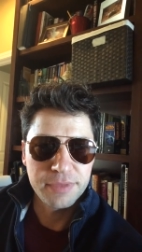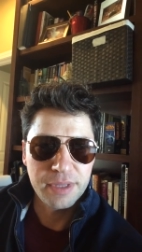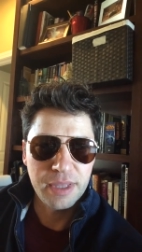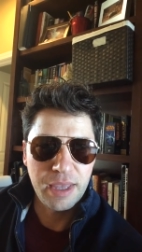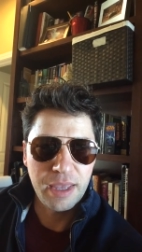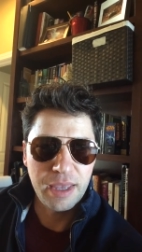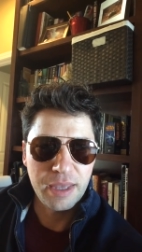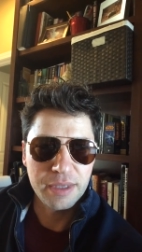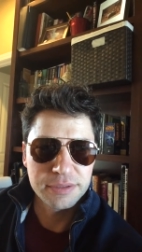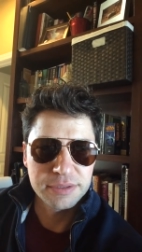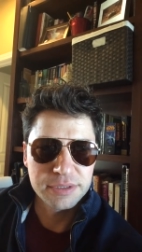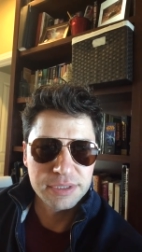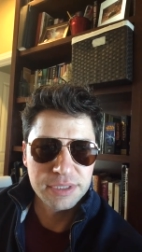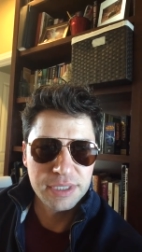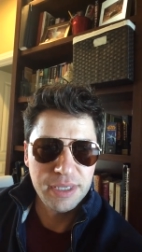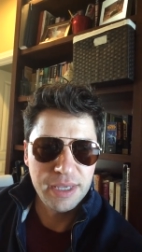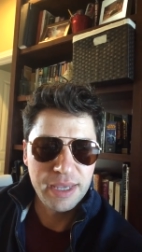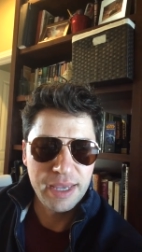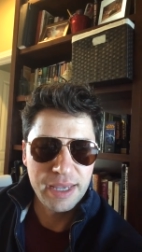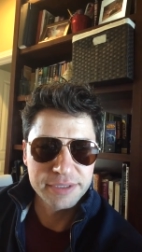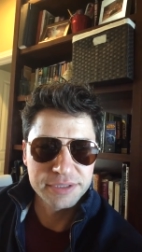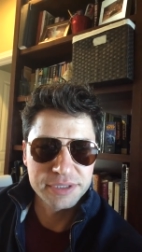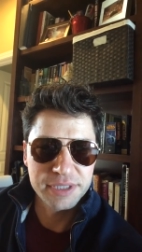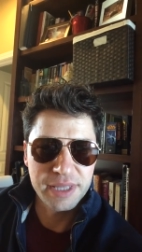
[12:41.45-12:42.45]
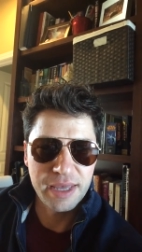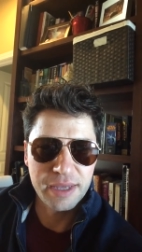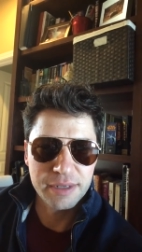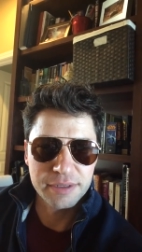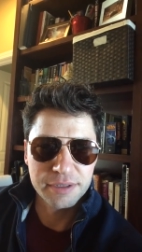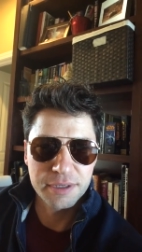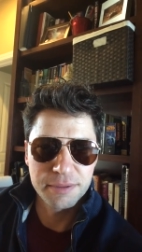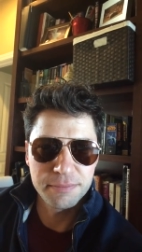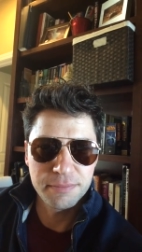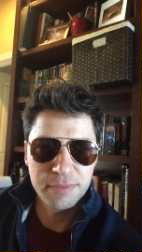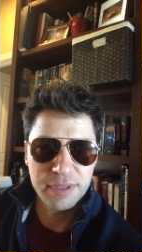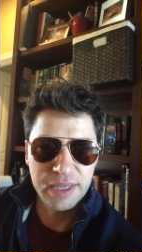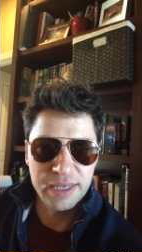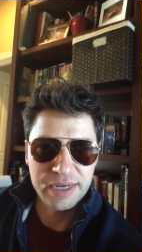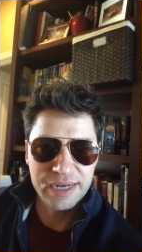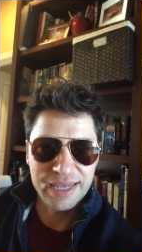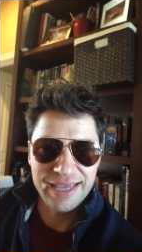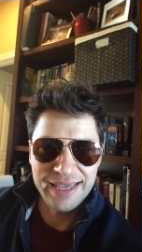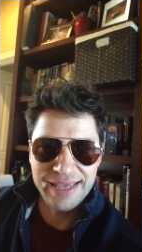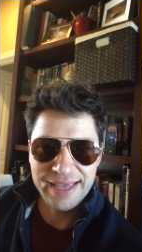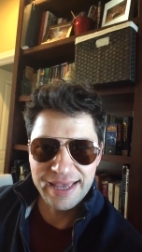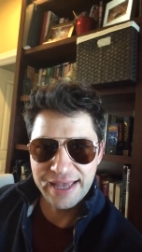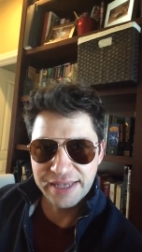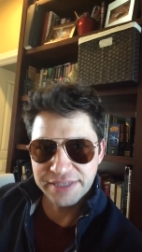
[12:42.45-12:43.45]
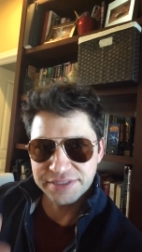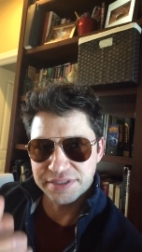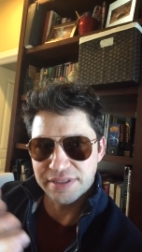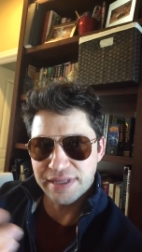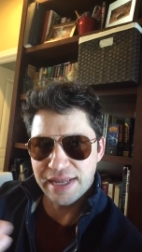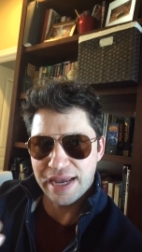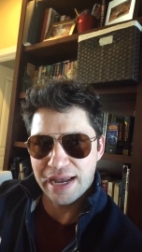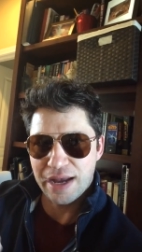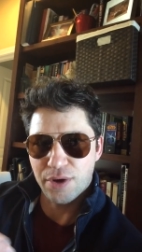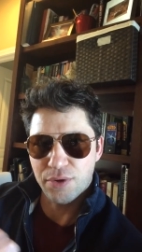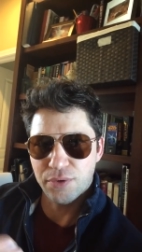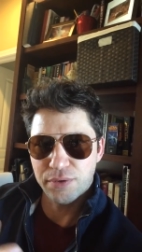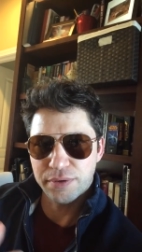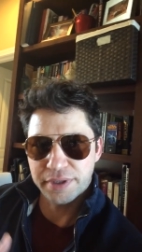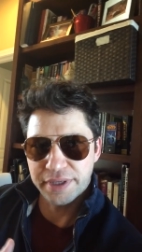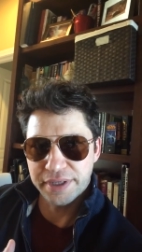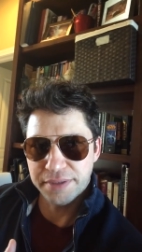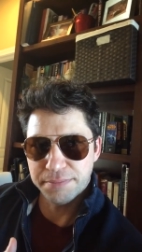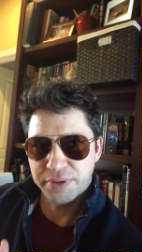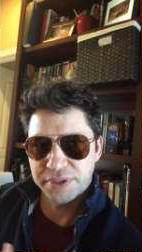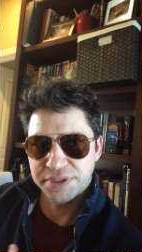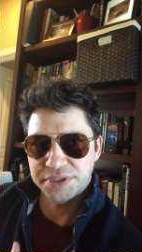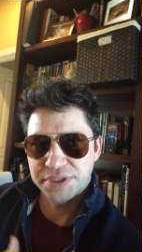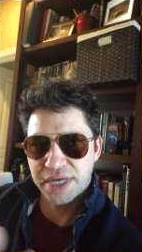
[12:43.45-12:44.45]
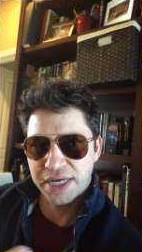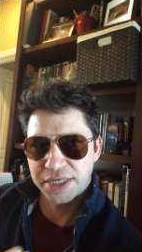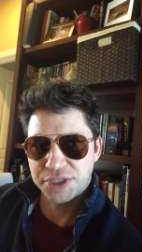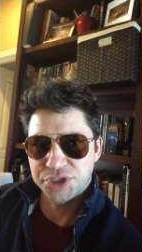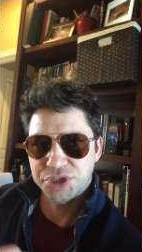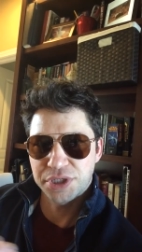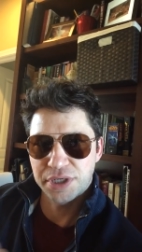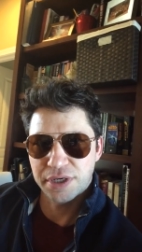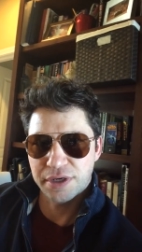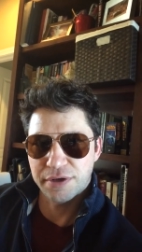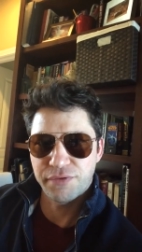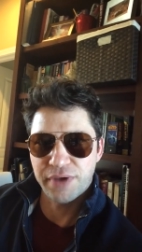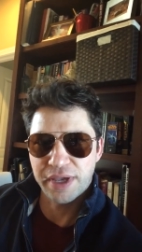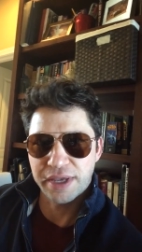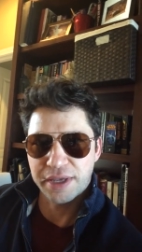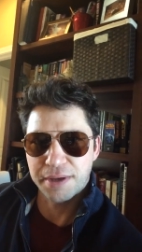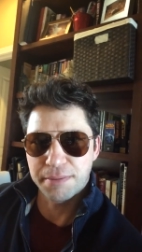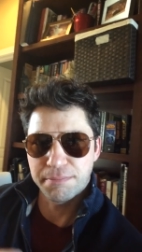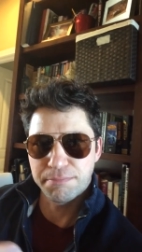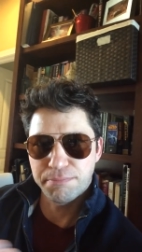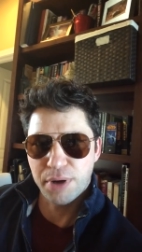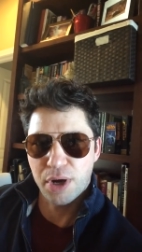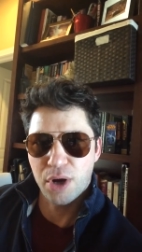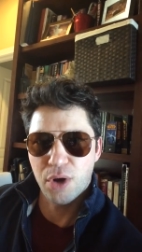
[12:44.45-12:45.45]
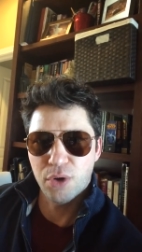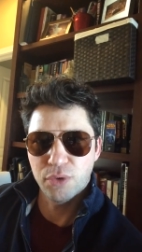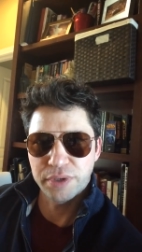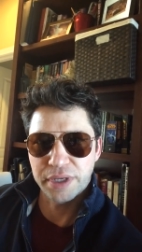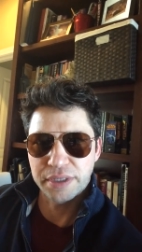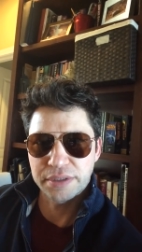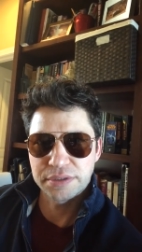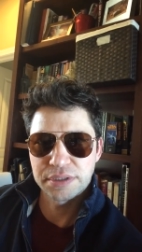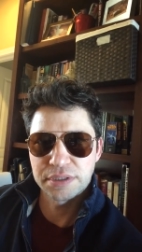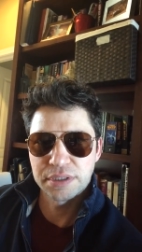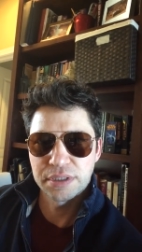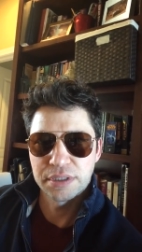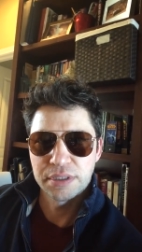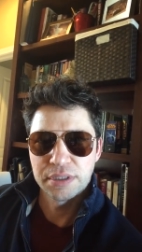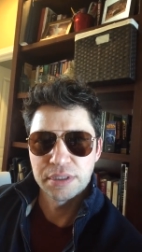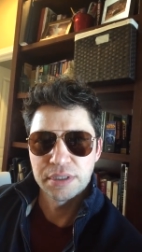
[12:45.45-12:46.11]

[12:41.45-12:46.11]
And he has that, and he has now in possession of a component